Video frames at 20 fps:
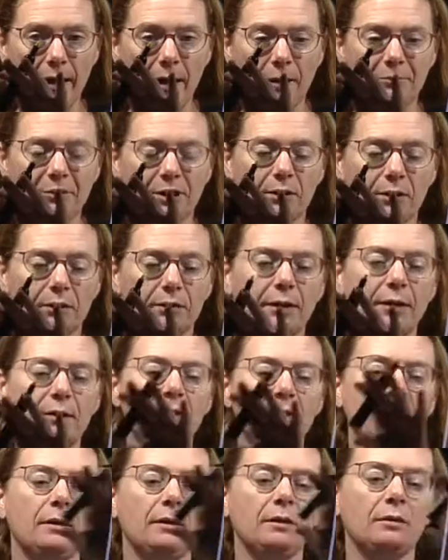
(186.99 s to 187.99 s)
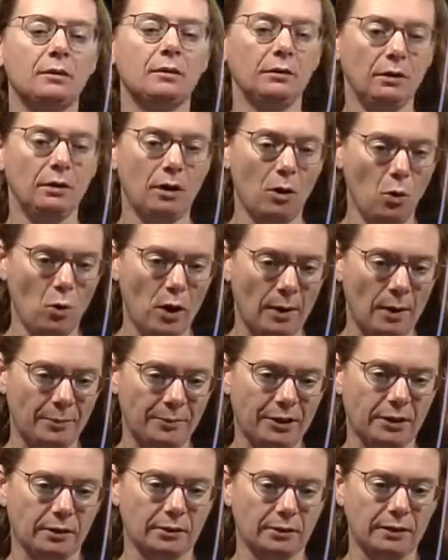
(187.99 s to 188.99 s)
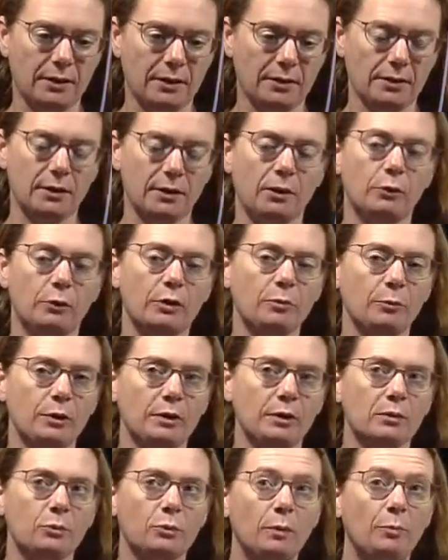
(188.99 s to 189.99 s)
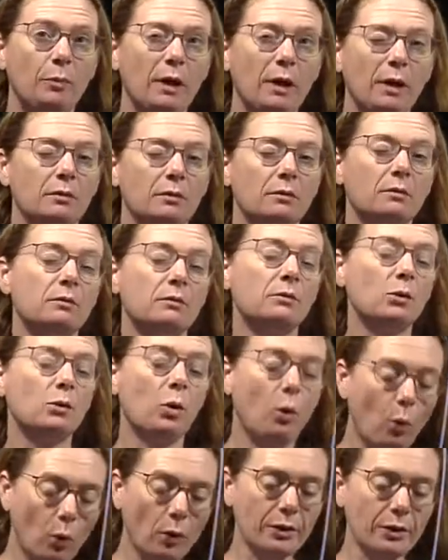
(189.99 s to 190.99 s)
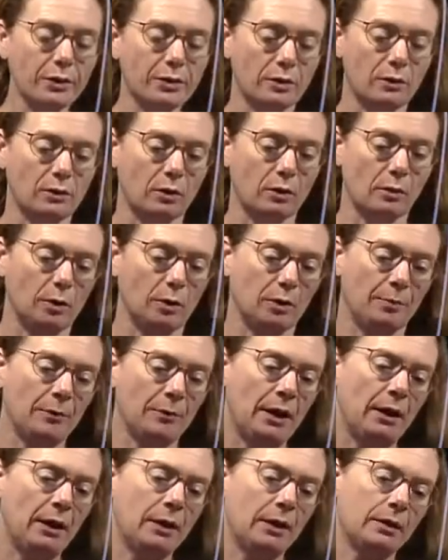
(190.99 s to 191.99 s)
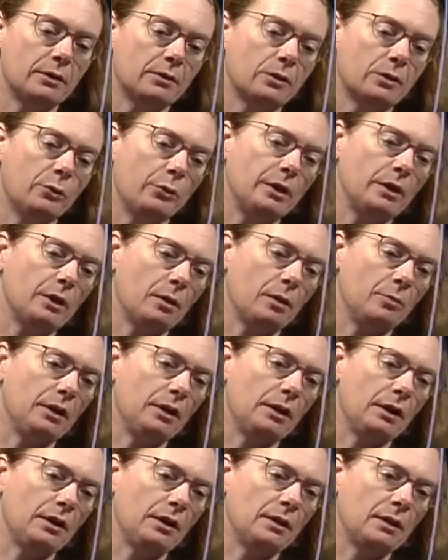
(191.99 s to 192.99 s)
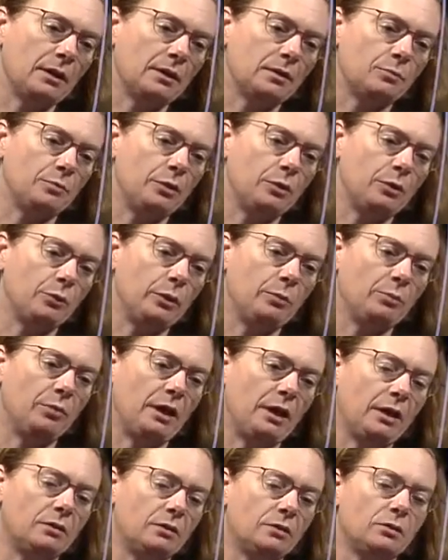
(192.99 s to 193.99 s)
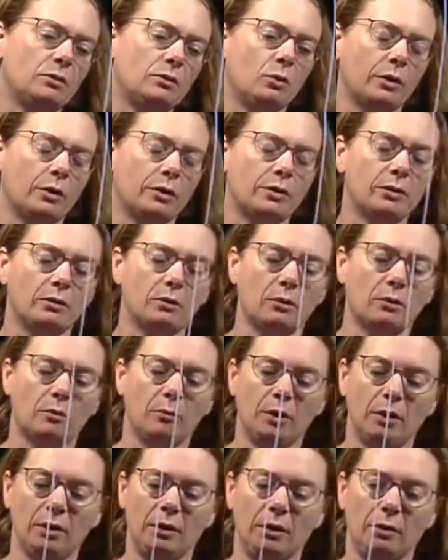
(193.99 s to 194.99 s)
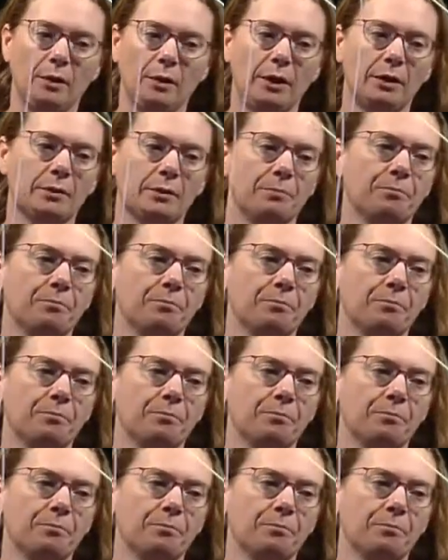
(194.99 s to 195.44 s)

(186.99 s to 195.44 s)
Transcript: optical density to low optical density, which means we bend towards the normal. So we'd come in like this, but we'd bend towards the normal a little bit.